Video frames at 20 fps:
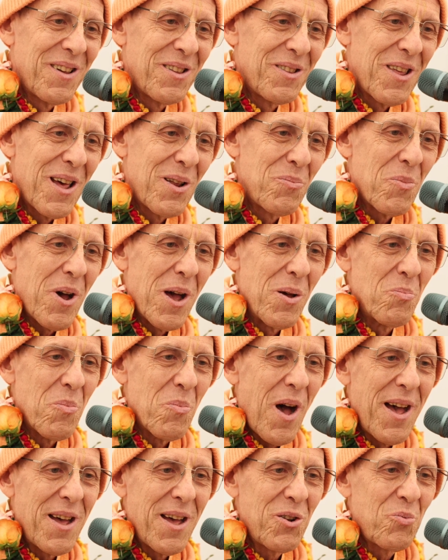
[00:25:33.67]
then my
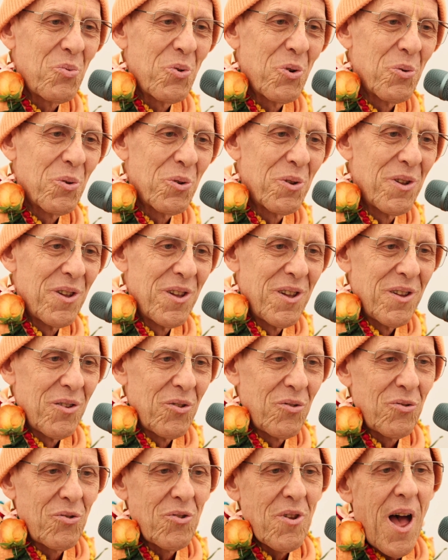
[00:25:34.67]
mind will
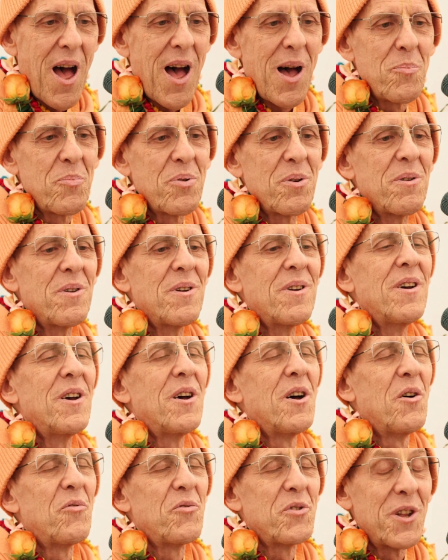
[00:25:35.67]
stop
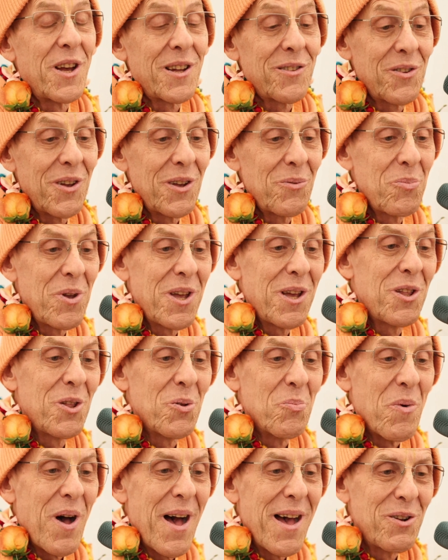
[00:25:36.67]
afflicting me, the
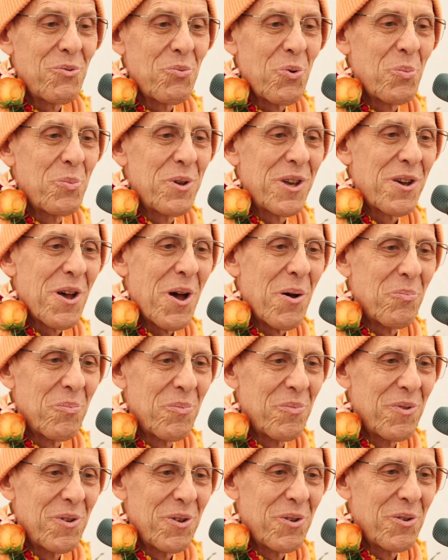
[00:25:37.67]
mind will become
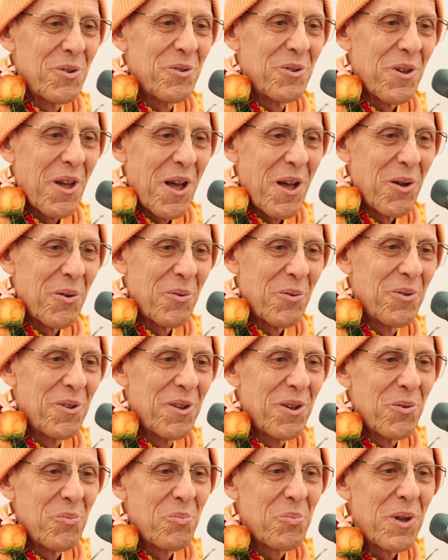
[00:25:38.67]

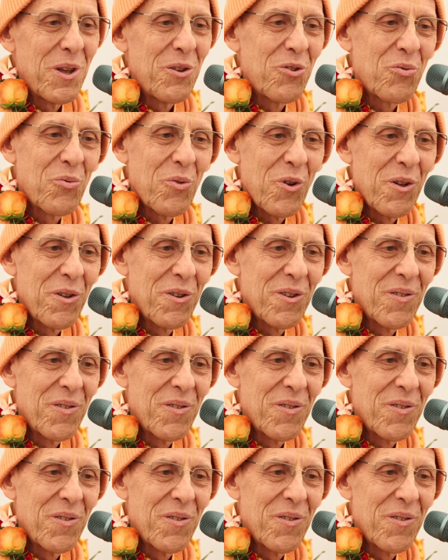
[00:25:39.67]
peaceful.